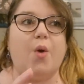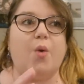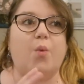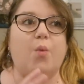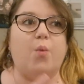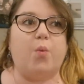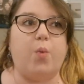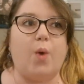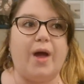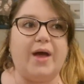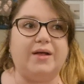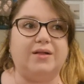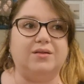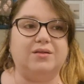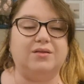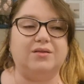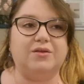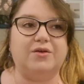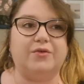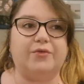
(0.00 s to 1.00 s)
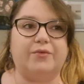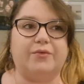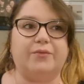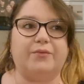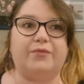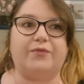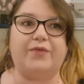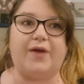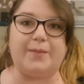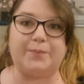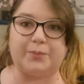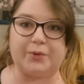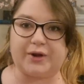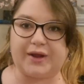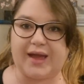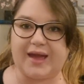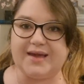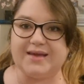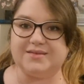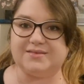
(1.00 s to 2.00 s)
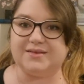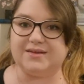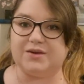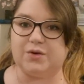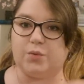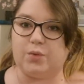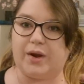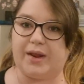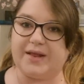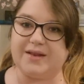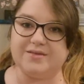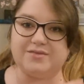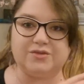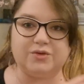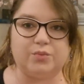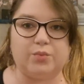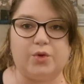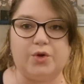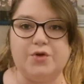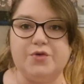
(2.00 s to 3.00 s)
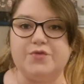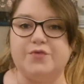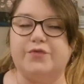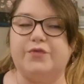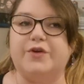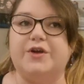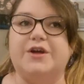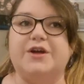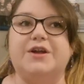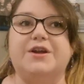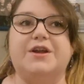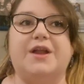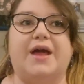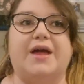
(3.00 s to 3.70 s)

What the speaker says: well fabricated and interwoven,